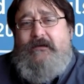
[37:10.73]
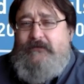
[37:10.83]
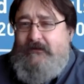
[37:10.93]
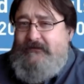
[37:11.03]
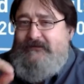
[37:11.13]

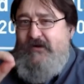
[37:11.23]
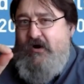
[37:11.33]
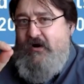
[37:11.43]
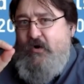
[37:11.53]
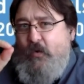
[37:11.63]
not
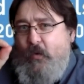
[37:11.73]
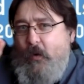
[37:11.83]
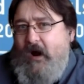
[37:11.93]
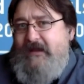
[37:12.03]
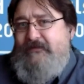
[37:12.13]

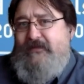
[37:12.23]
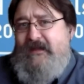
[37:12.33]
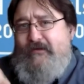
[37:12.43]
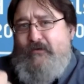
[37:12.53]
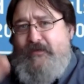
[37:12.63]
quite
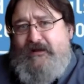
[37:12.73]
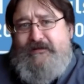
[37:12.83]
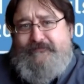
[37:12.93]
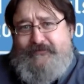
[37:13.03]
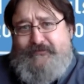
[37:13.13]
there on the
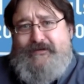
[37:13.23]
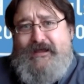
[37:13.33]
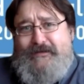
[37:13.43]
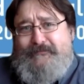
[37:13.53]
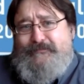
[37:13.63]
liftoff
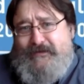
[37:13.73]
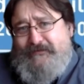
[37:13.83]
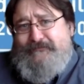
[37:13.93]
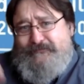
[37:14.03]
yet, but